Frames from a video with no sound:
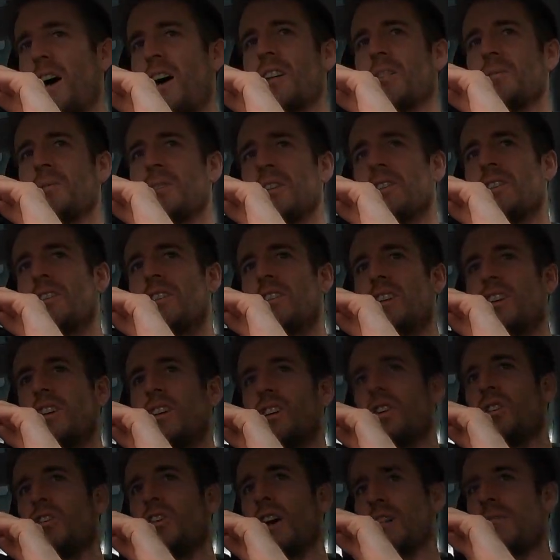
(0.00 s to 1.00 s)
parliament
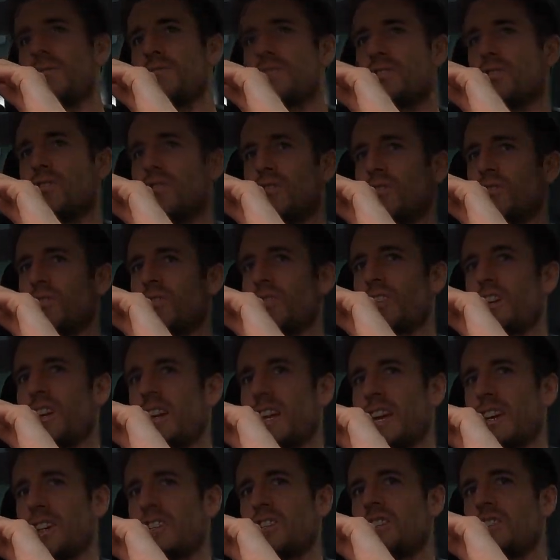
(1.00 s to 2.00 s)
who have strong
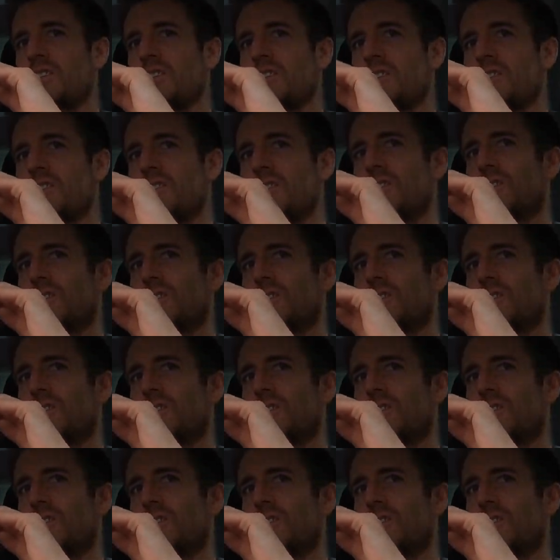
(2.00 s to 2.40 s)
connections